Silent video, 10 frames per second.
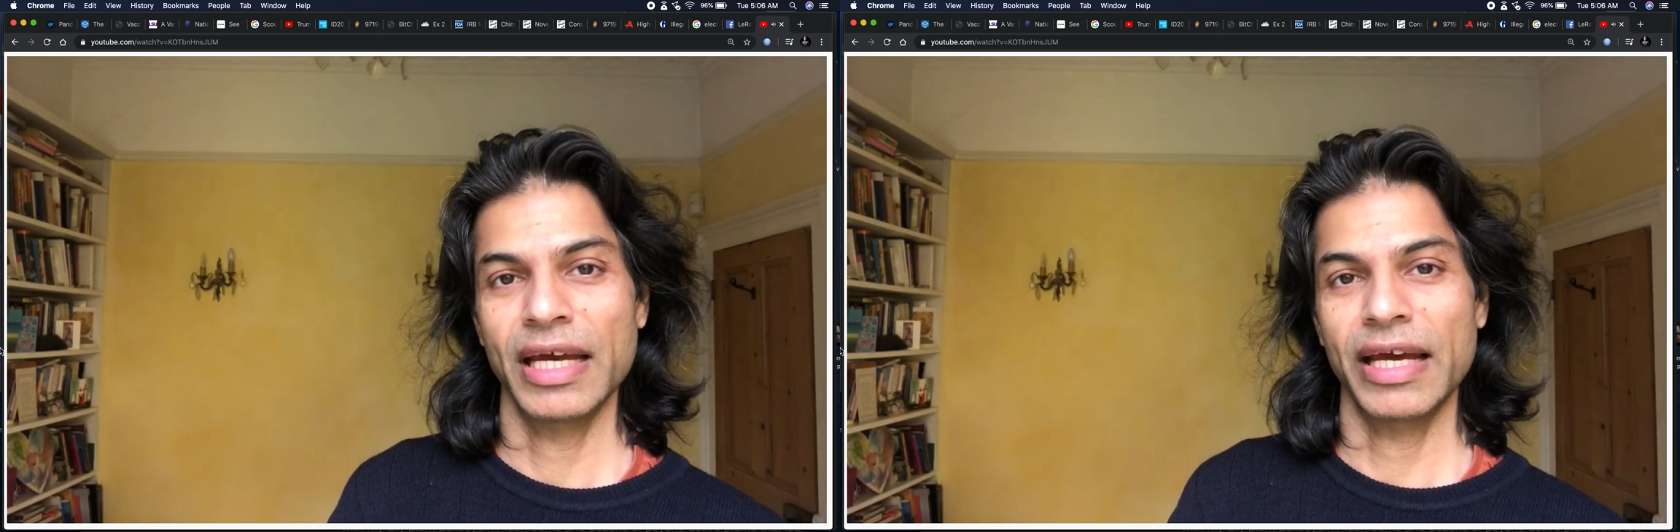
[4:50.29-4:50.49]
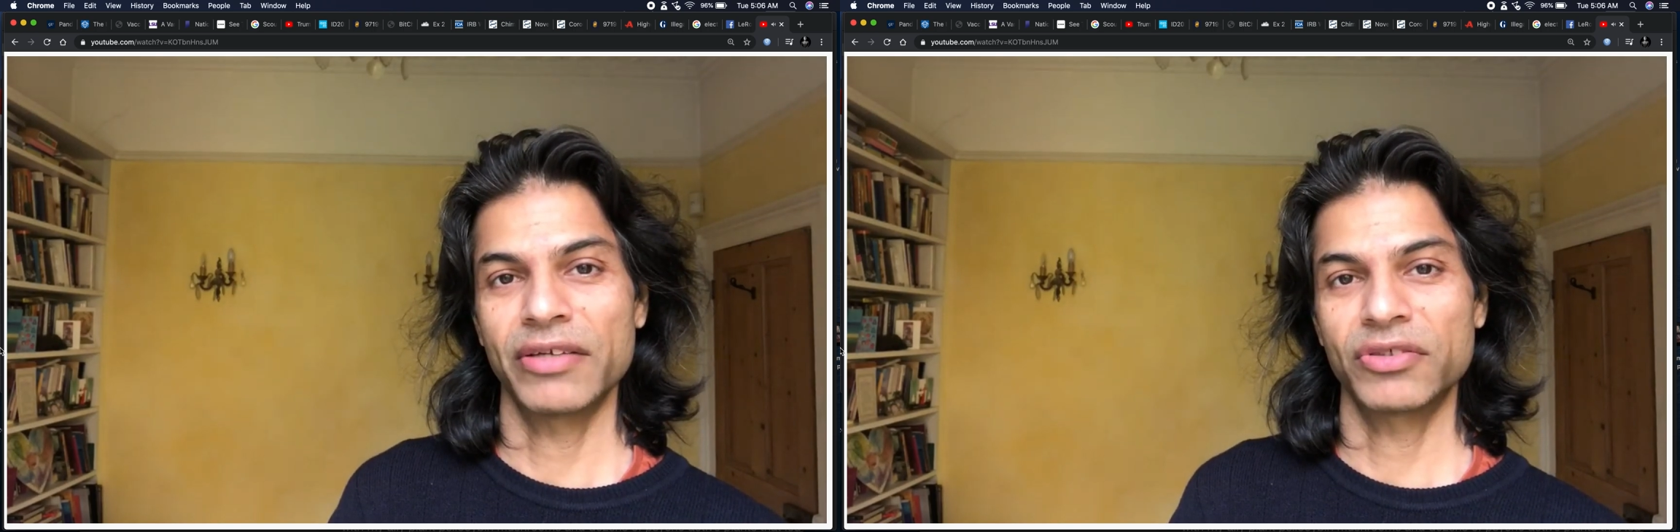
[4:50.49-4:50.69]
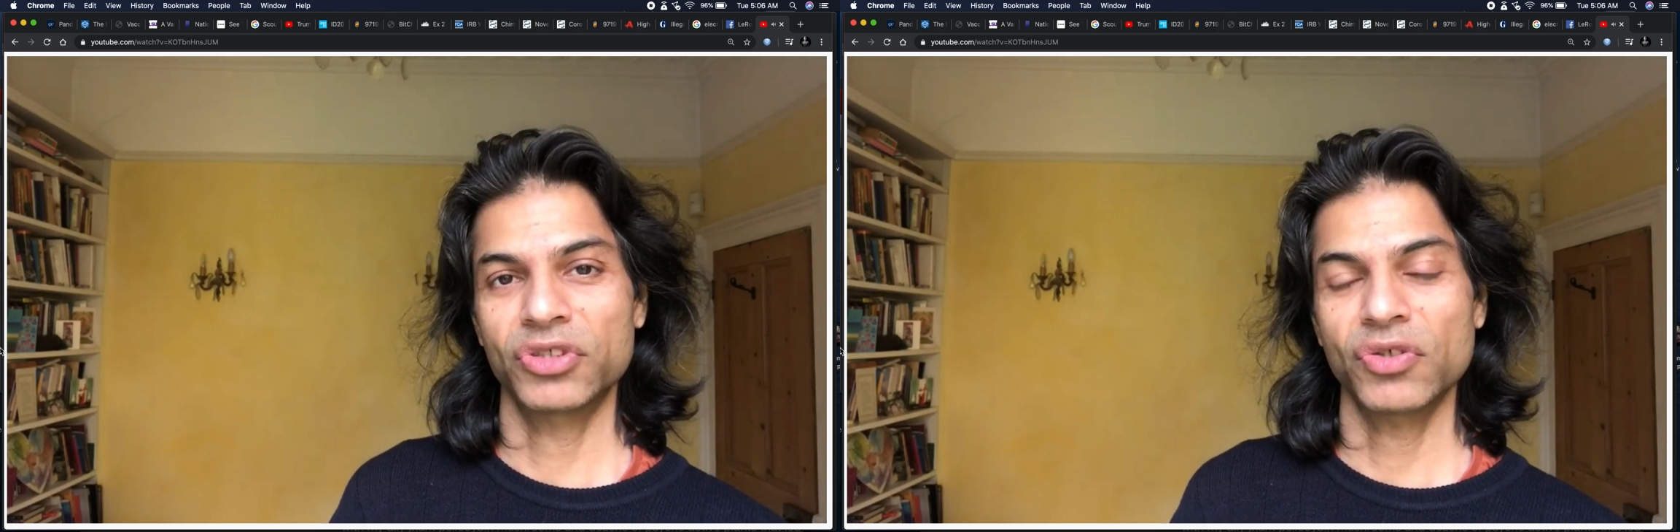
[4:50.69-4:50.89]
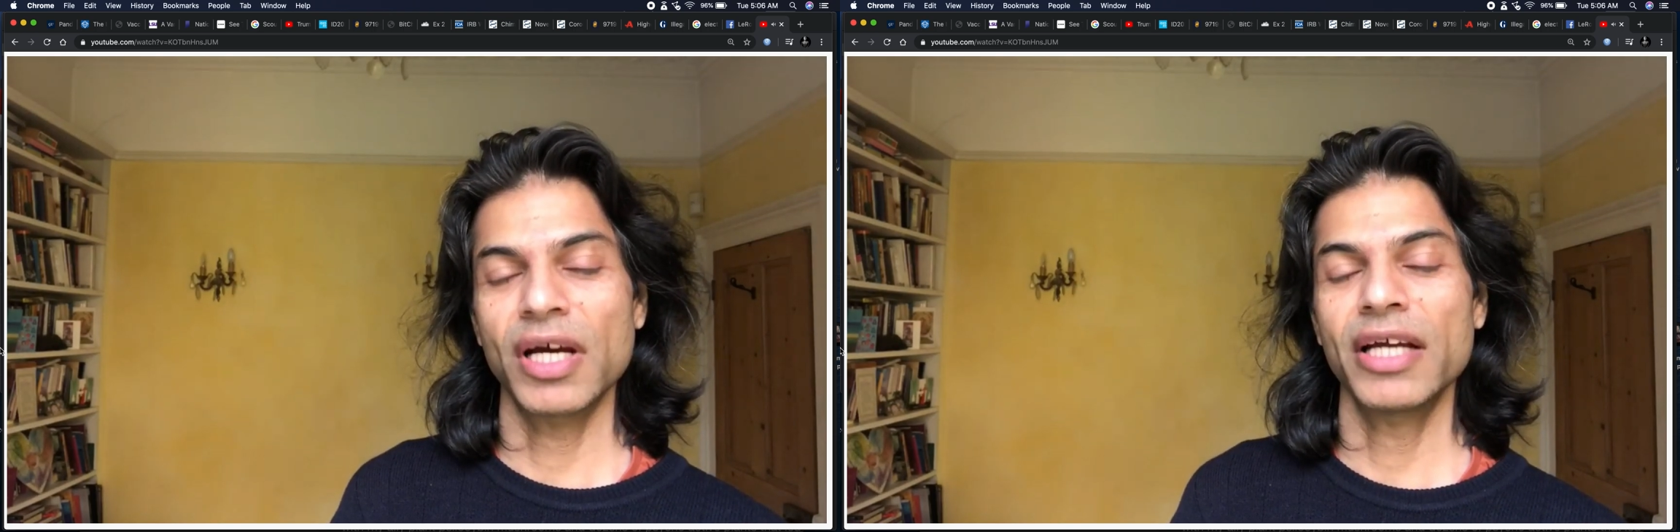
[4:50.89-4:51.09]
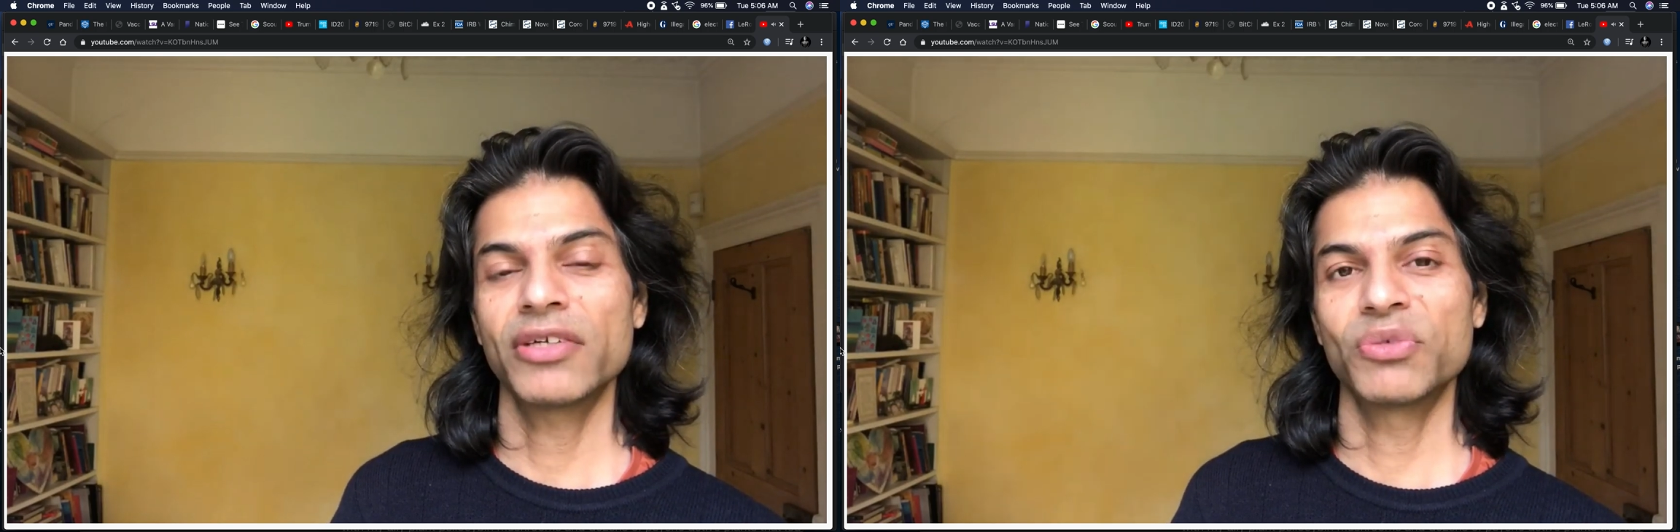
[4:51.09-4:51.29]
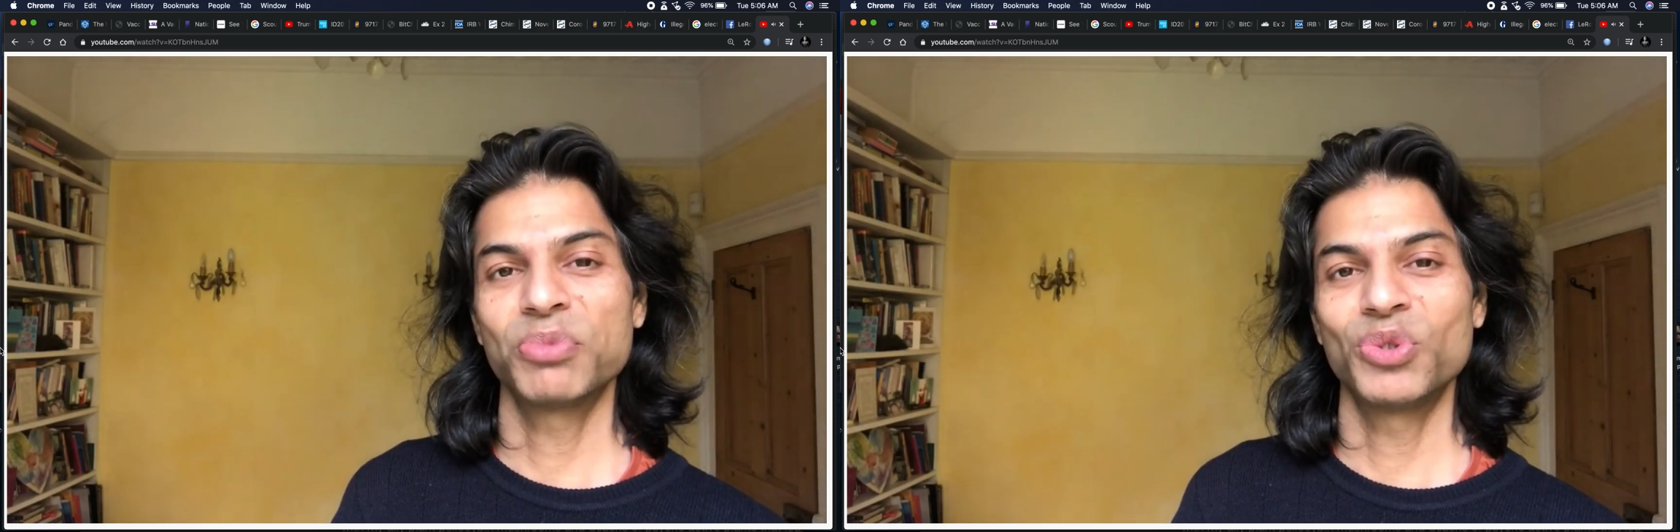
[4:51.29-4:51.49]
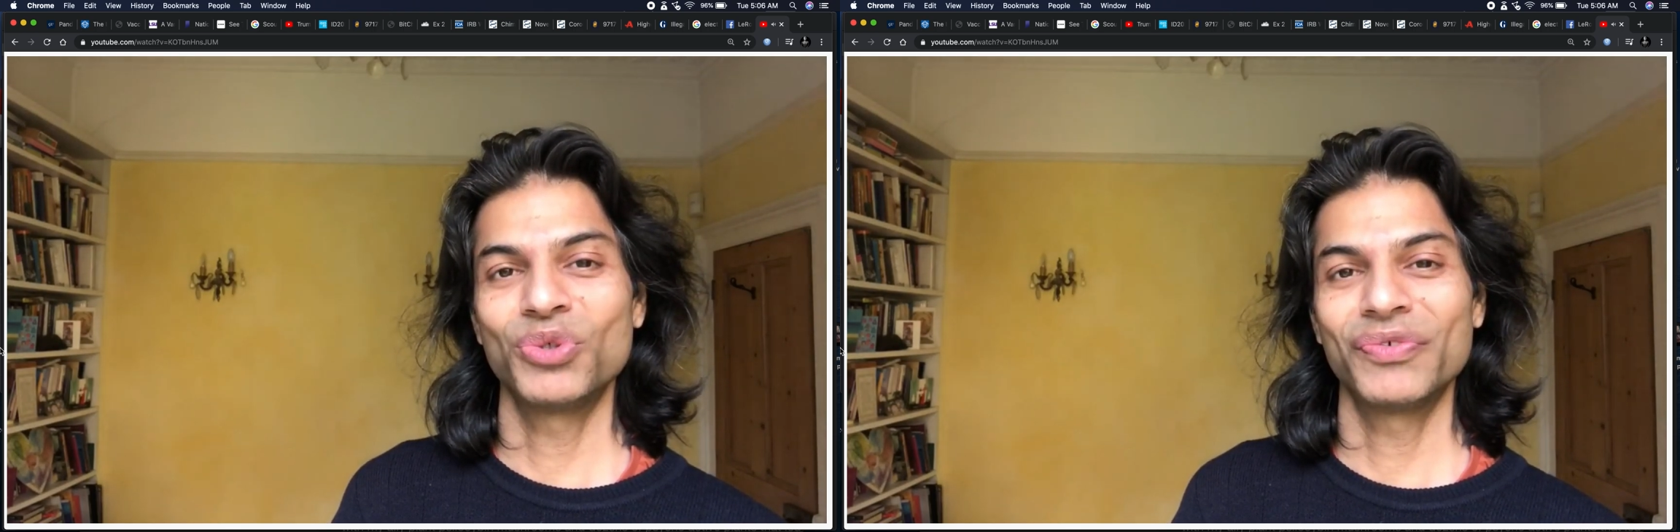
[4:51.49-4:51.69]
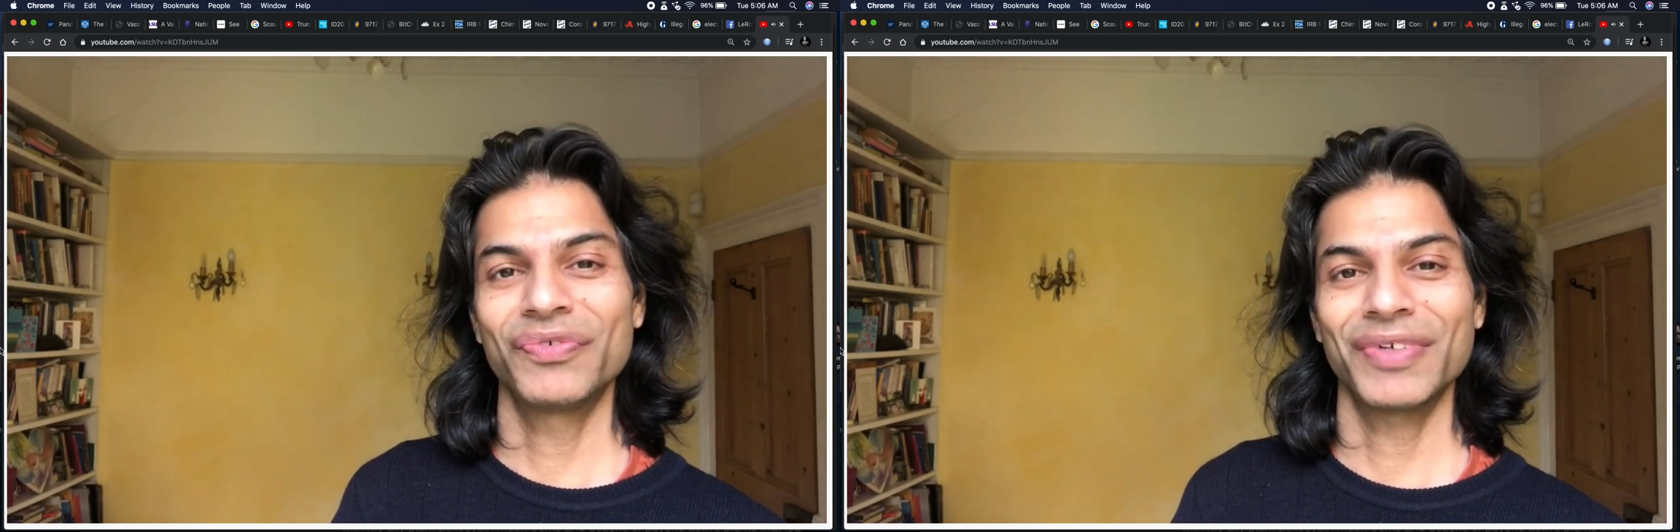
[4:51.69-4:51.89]
and try and
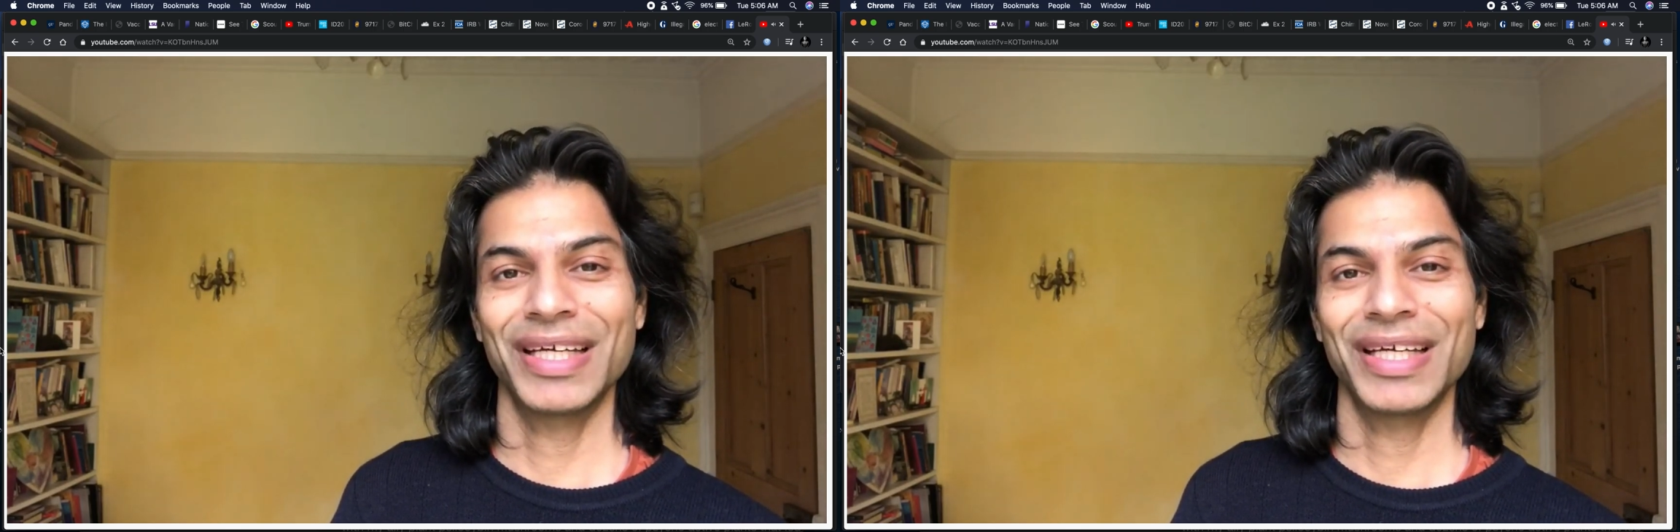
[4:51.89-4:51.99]
remove